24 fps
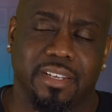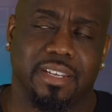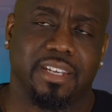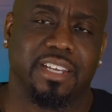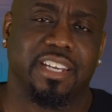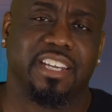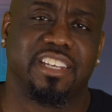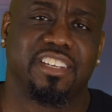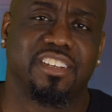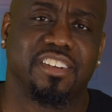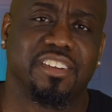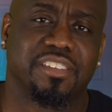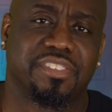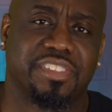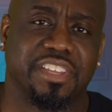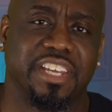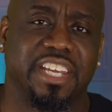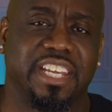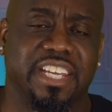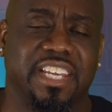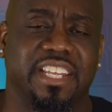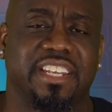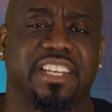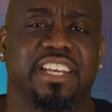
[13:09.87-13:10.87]
and you're
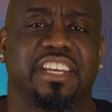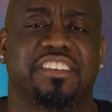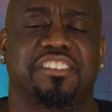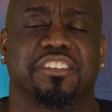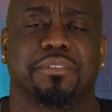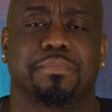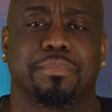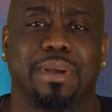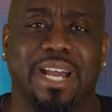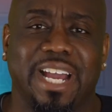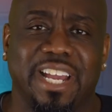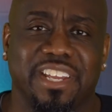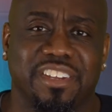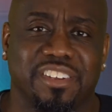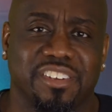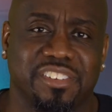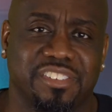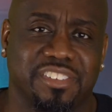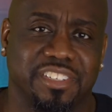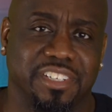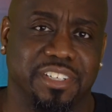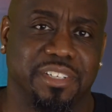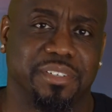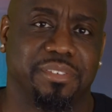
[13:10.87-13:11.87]
thinking that you're by
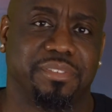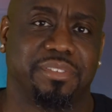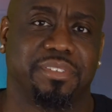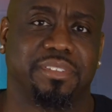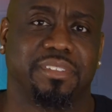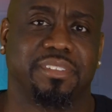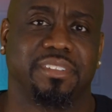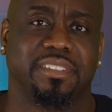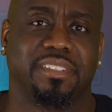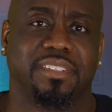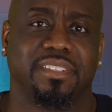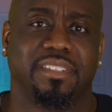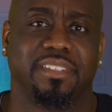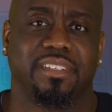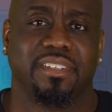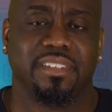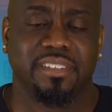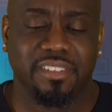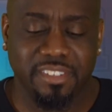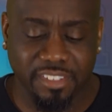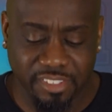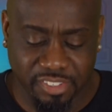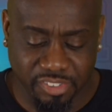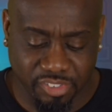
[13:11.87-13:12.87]
yourself,
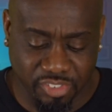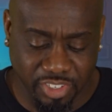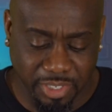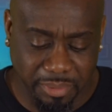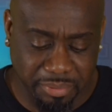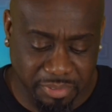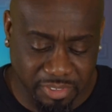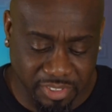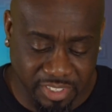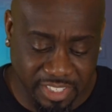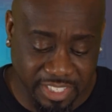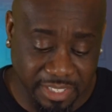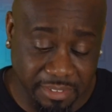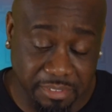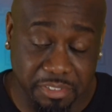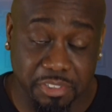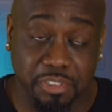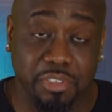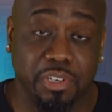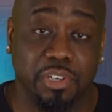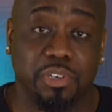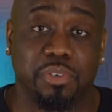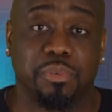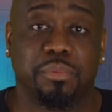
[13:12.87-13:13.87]
this scripture gives you
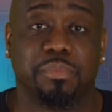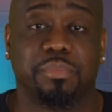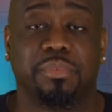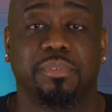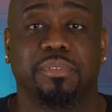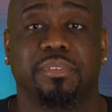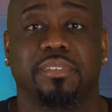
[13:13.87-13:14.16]
hope.